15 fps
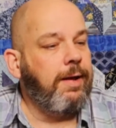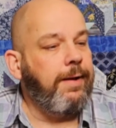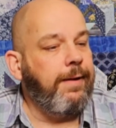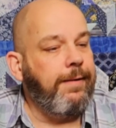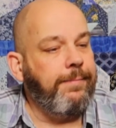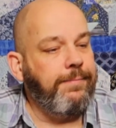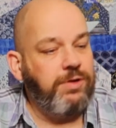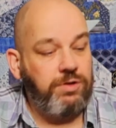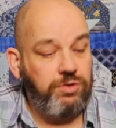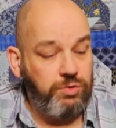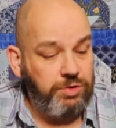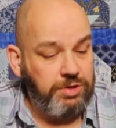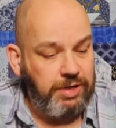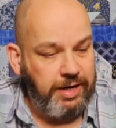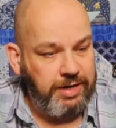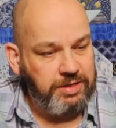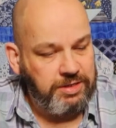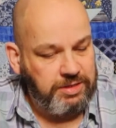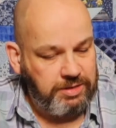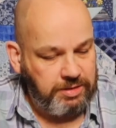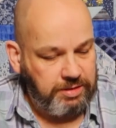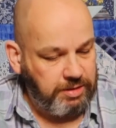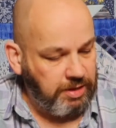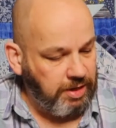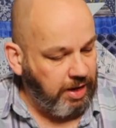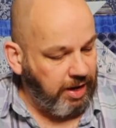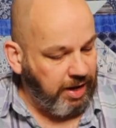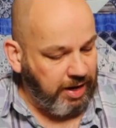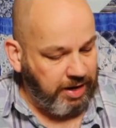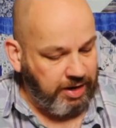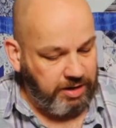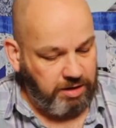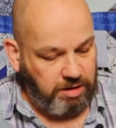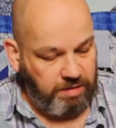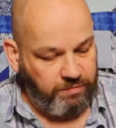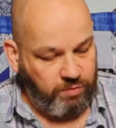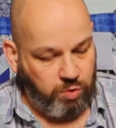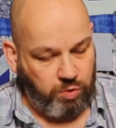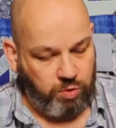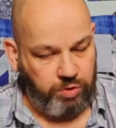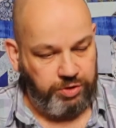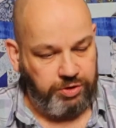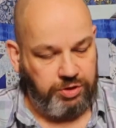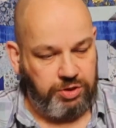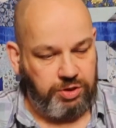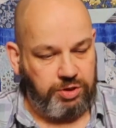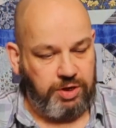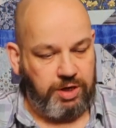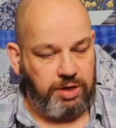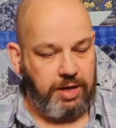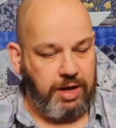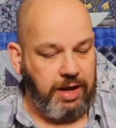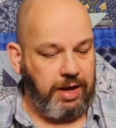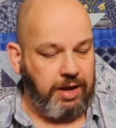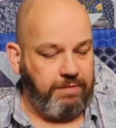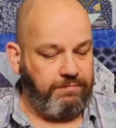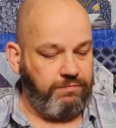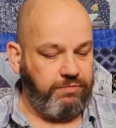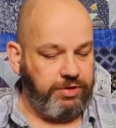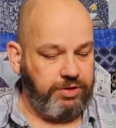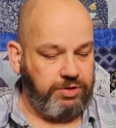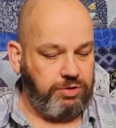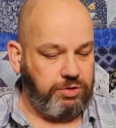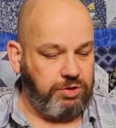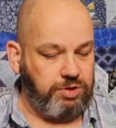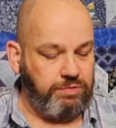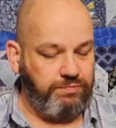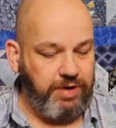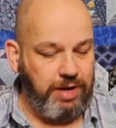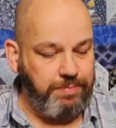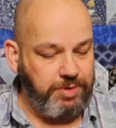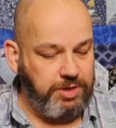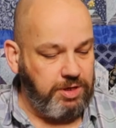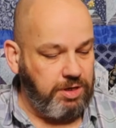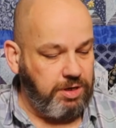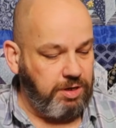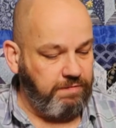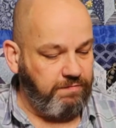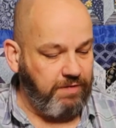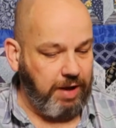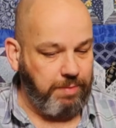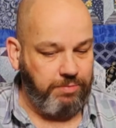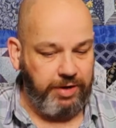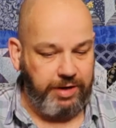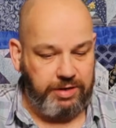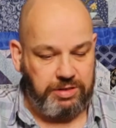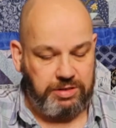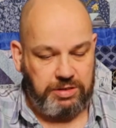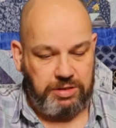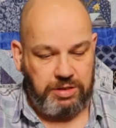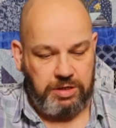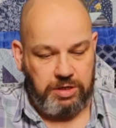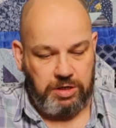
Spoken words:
You could use that. And of course, then you have, for instance, ribbed fabrics.